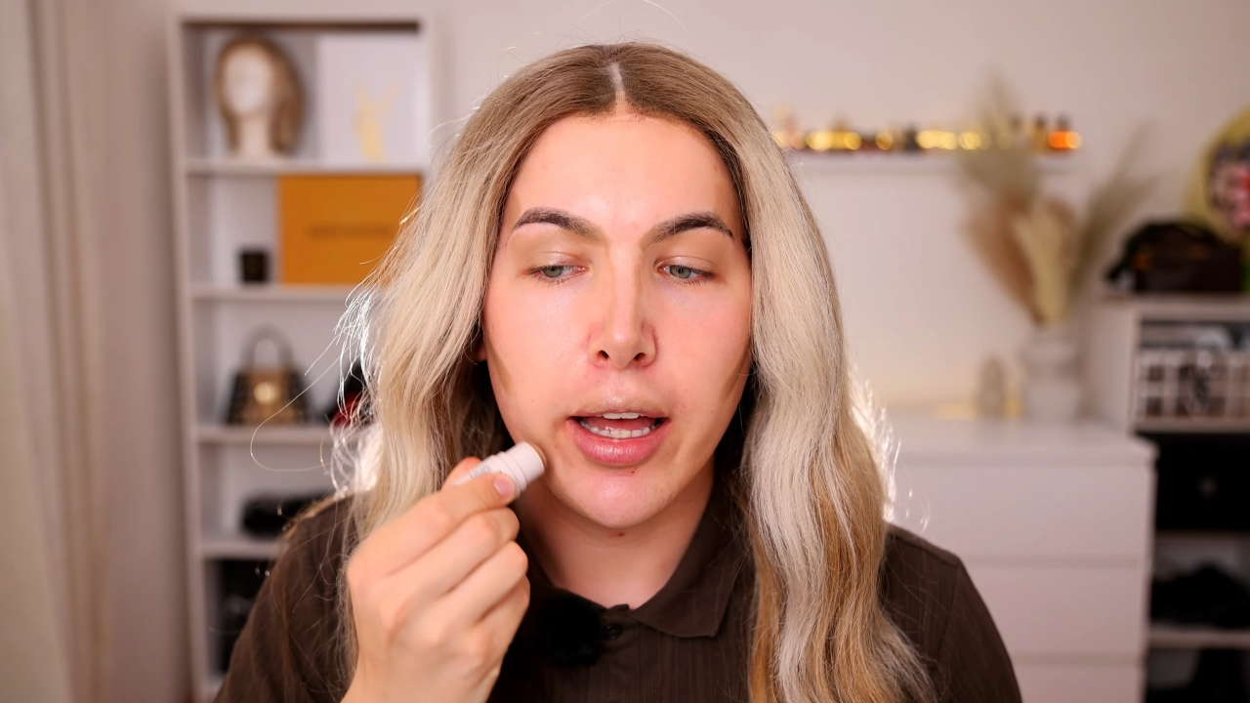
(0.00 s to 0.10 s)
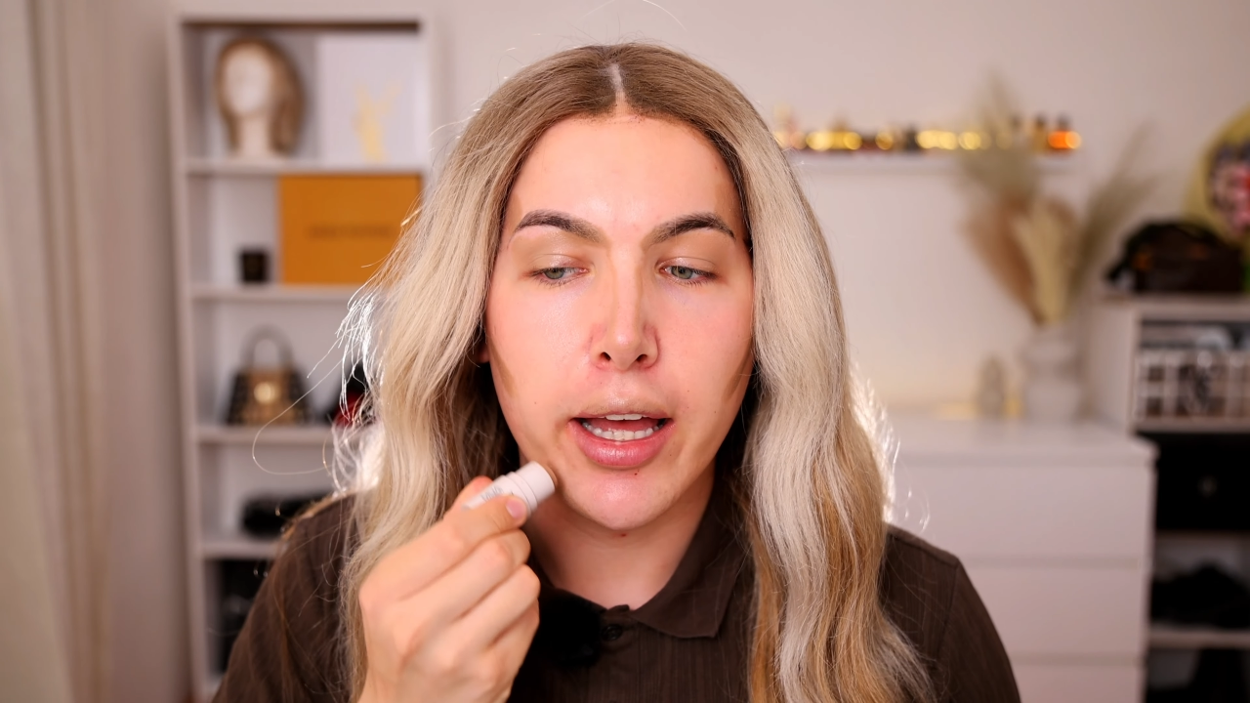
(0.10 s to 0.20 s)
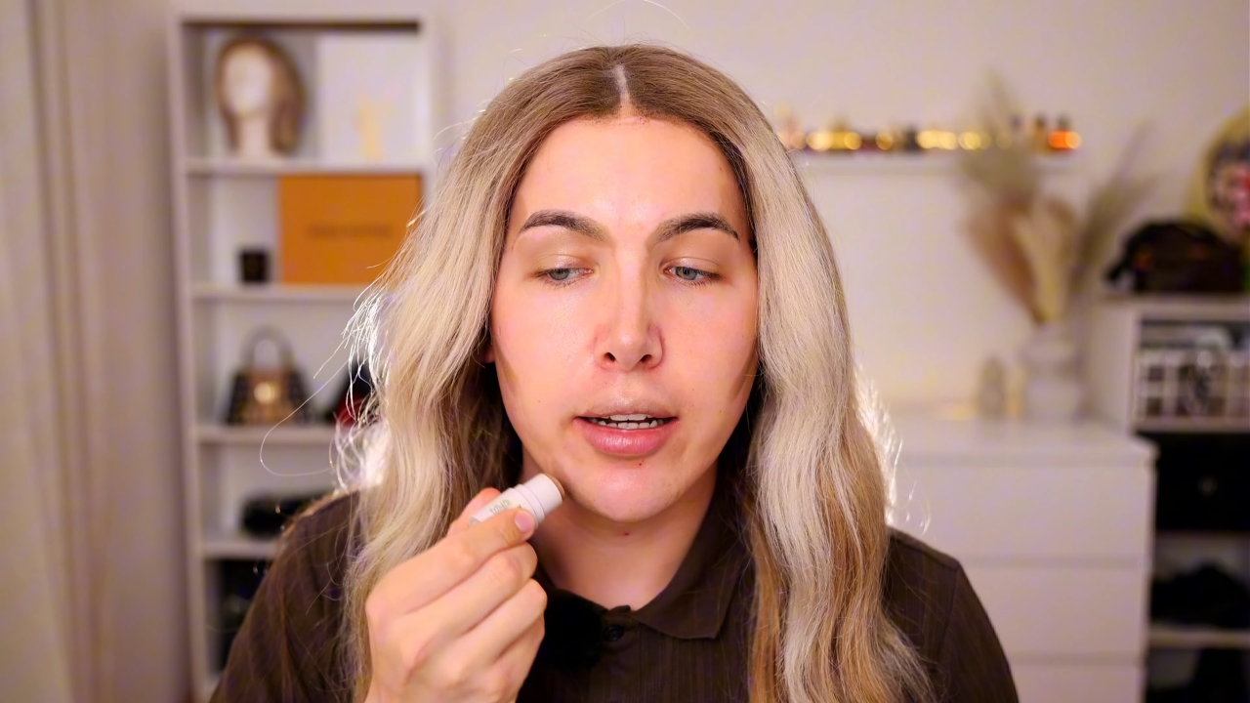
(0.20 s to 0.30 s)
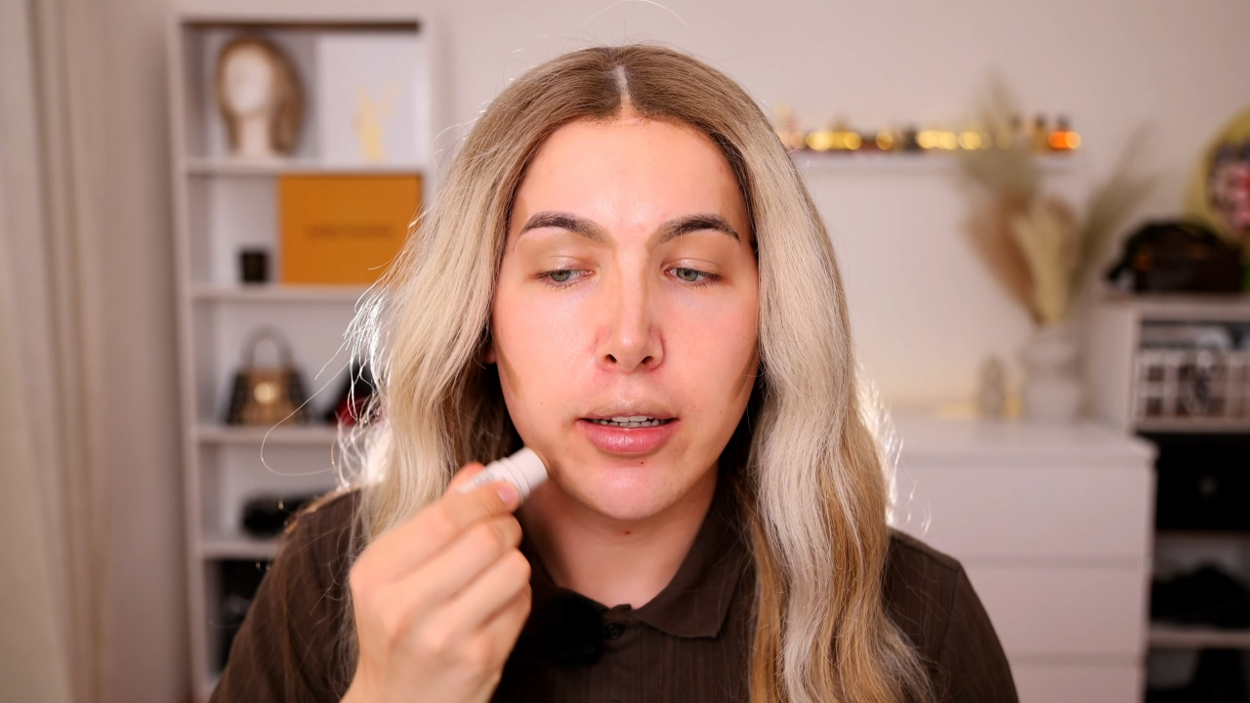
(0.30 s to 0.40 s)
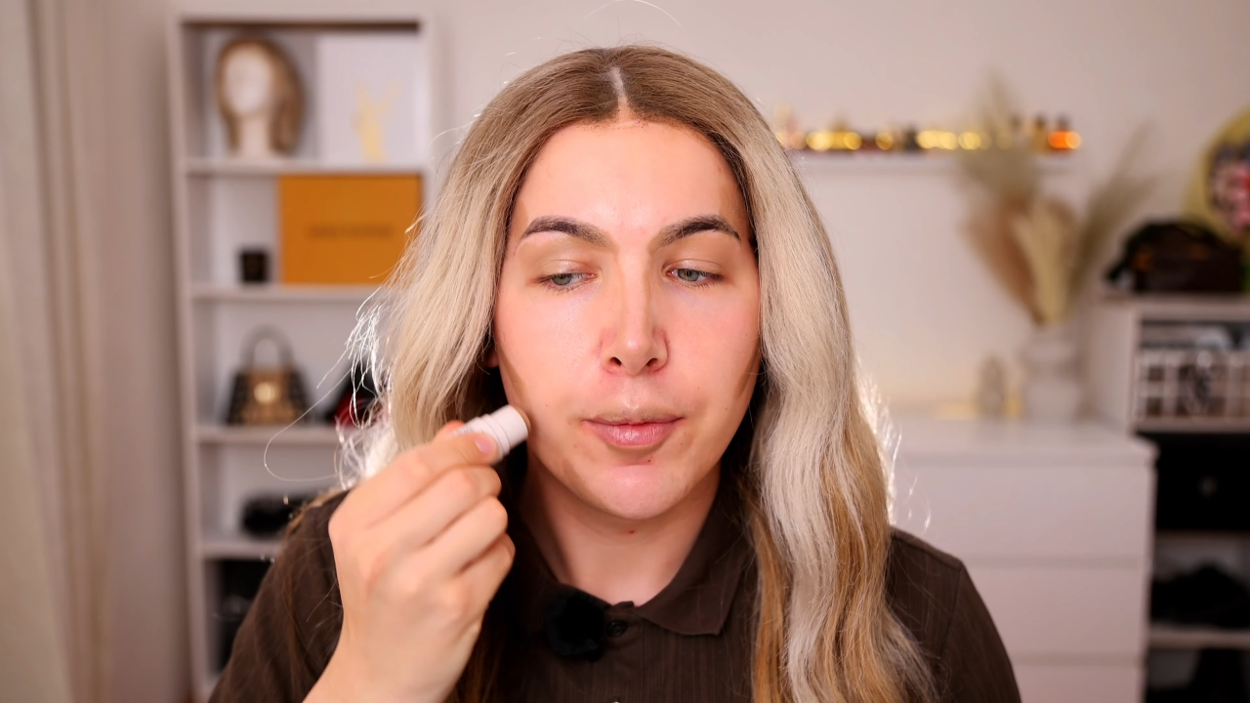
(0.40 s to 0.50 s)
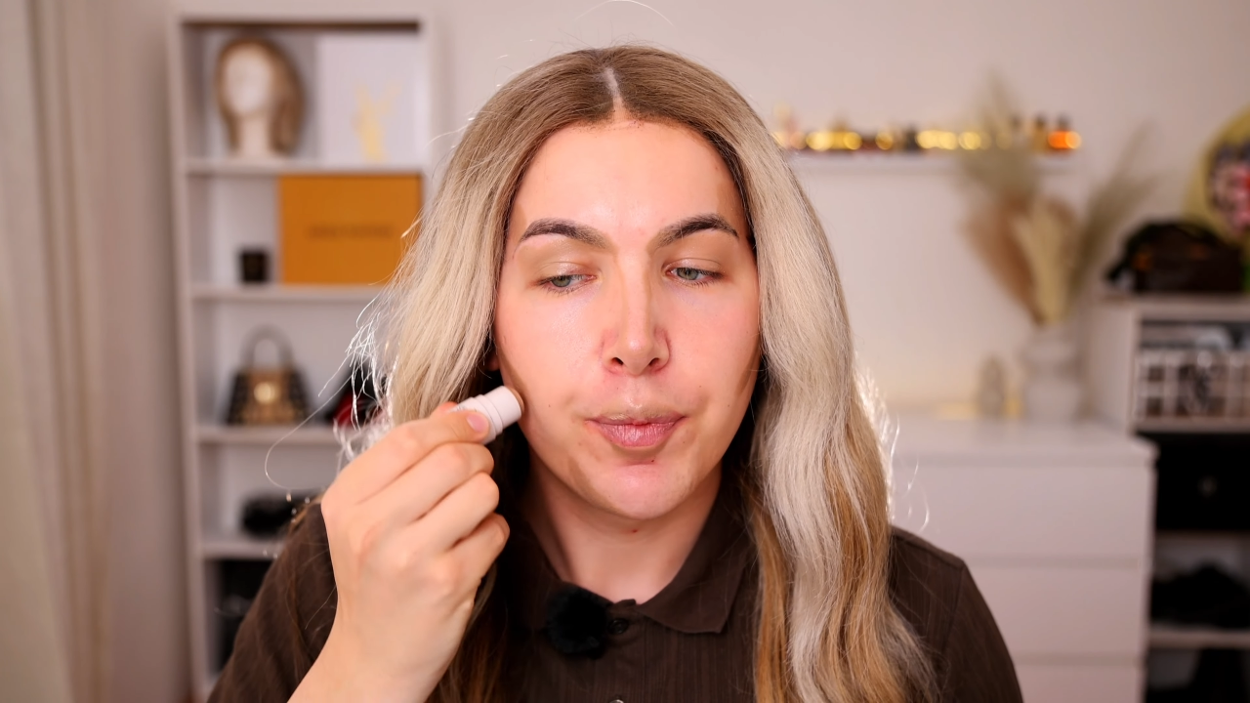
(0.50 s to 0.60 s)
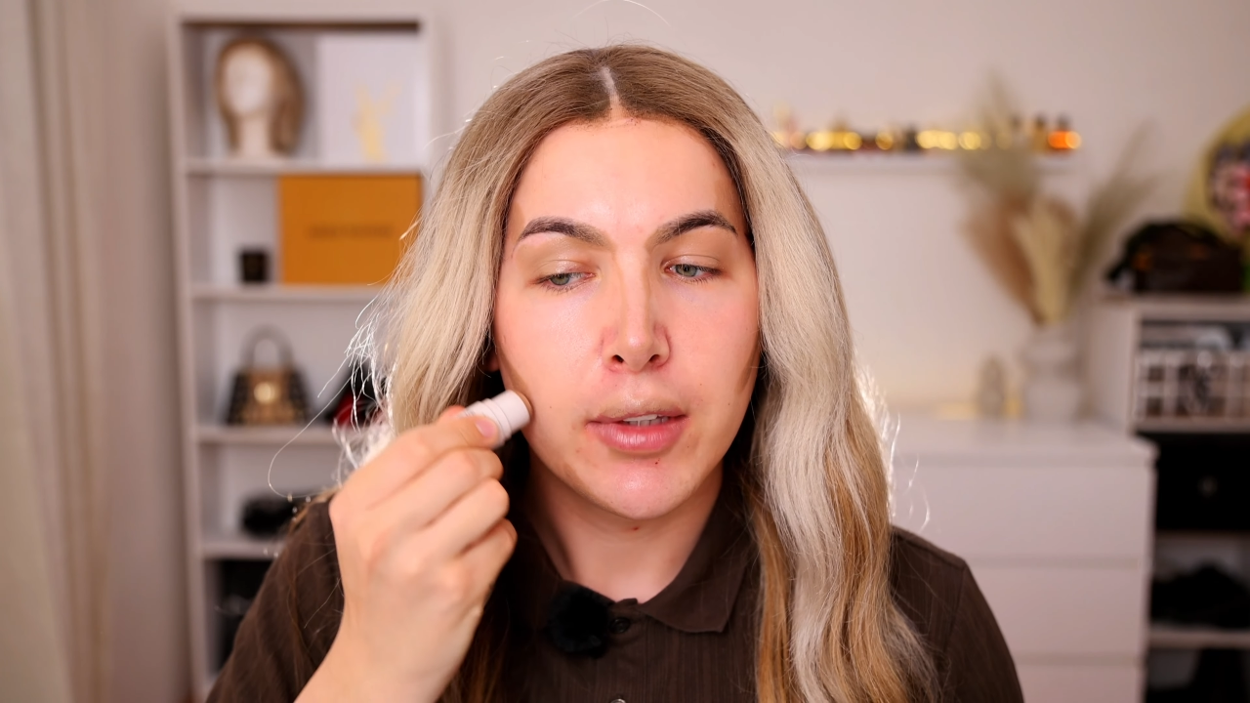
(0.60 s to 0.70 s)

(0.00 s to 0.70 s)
and